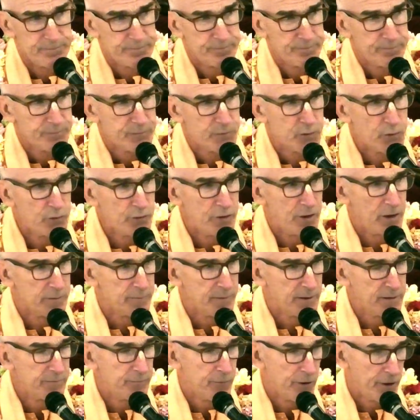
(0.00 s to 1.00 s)
two young
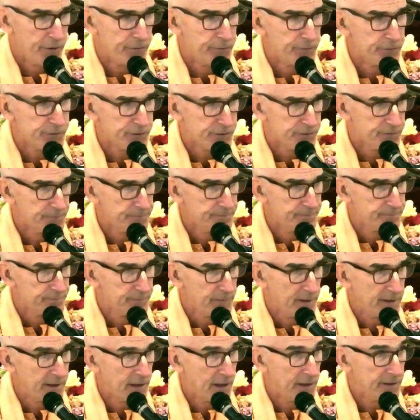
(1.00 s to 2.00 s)
men, brothers.
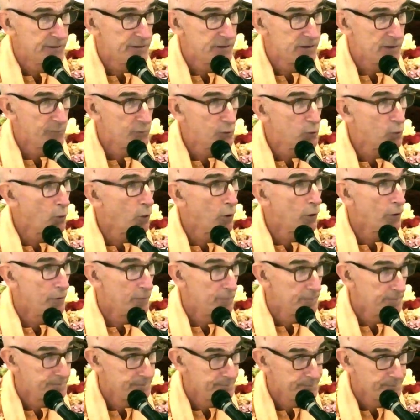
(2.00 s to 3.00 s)
They got in some quarrel.
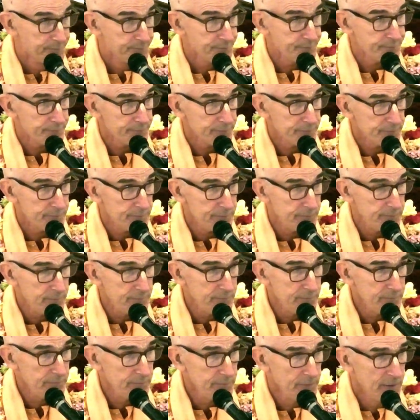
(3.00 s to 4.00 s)

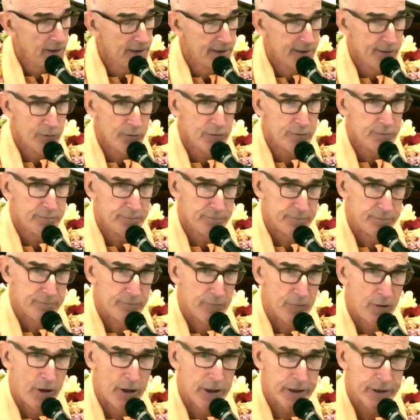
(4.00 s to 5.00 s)
They were
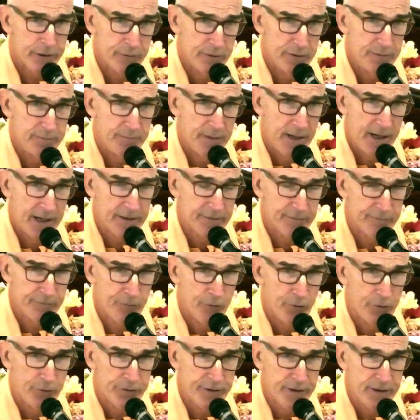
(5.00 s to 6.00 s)
arguing back and
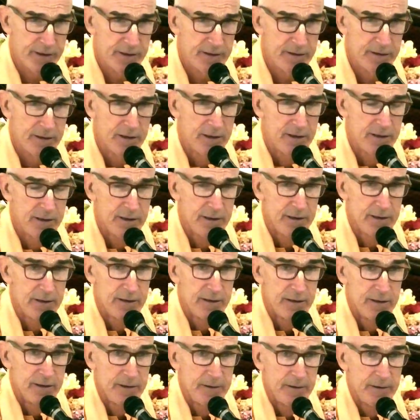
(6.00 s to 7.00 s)
forth, and
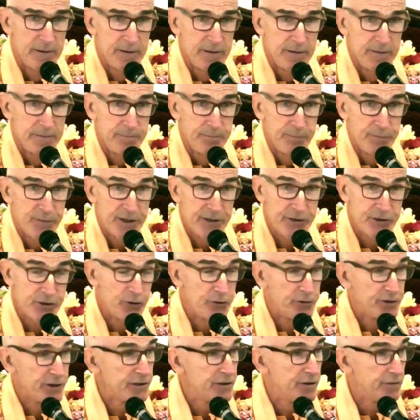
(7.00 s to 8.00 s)
it
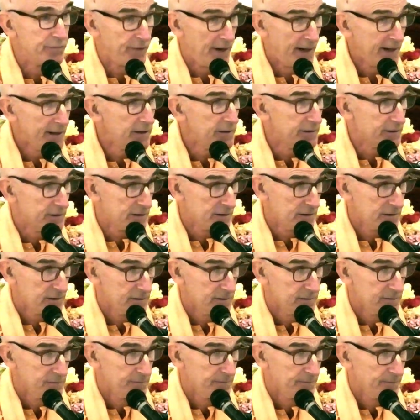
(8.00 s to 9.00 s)
turned into
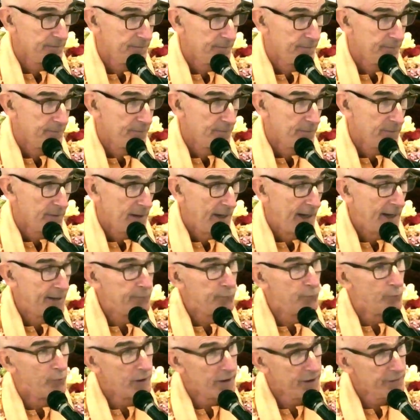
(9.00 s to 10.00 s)
violence.
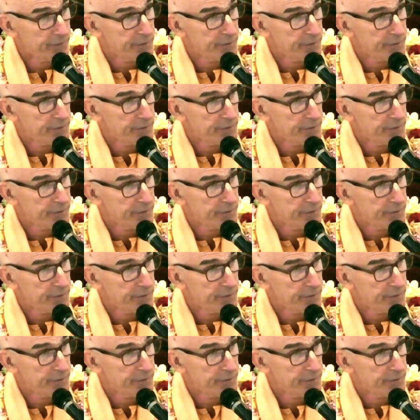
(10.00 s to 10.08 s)
And one of the